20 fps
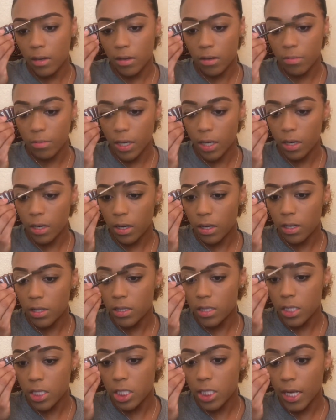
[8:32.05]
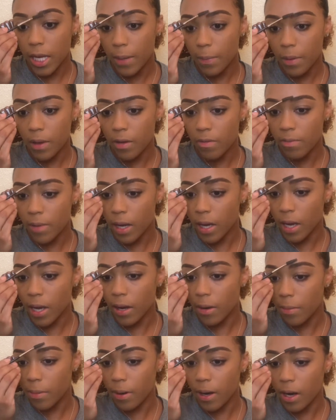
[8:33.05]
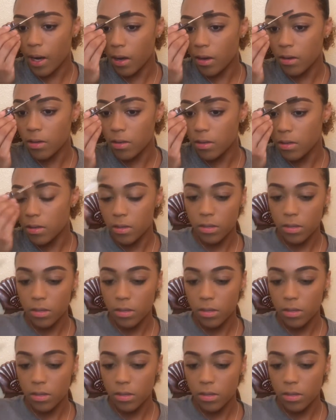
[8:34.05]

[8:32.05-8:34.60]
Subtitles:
Oh my god, the shape of my eyebrow.